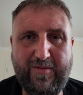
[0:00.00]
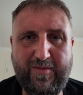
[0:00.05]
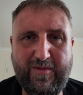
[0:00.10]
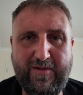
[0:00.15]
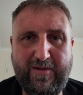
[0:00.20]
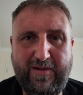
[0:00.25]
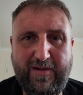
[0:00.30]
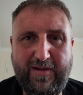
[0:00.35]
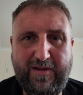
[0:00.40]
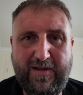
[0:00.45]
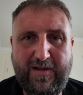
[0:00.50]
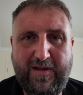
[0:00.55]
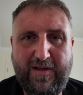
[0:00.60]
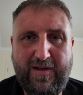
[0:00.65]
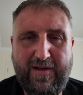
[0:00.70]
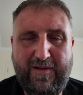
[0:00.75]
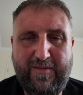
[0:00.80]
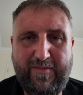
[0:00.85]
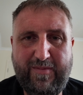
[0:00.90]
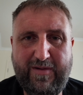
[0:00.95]
one,
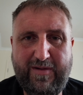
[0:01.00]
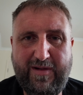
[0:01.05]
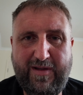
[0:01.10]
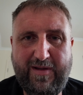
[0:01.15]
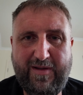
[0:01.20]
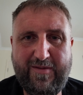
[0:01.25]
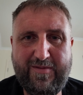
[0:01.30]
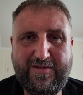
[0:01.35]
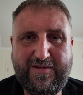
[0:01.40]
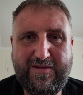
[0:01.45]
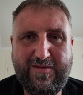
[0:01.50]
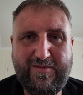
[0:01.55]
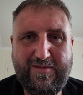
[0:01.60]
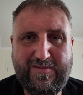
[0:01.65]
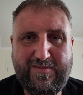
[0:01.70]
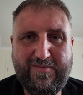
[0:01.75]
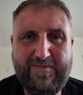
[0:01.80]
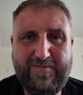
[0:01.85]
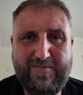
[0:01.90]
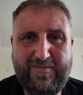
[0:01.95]
but no, it
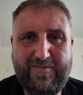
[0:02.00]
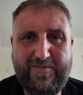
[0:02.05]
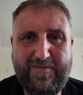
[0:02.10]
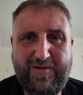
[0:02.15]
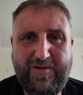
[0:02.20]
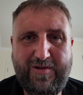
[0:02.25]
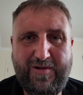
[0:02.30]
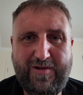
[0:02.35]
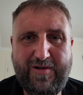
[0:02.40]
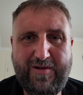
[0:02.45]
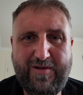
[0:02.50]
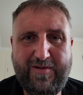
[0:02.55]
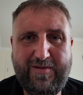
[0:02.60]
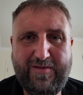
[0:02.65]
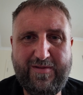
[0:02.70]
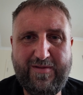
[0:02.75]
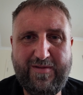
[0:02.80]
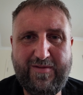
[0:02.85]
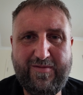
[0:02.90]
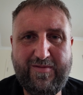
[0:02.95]
was good.
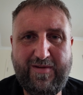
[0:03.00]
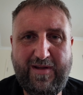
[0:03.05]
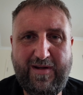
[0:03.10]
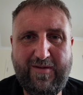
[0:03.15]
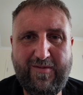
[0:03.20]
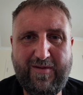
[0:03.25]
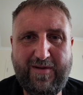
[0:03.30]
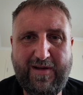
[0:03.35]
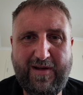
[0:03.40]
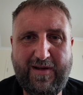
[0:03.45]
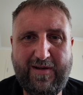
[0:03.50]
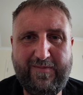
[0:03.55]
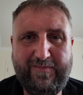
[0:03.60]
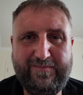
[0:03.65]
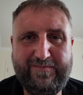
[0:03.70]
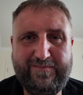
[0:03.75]
A great little car.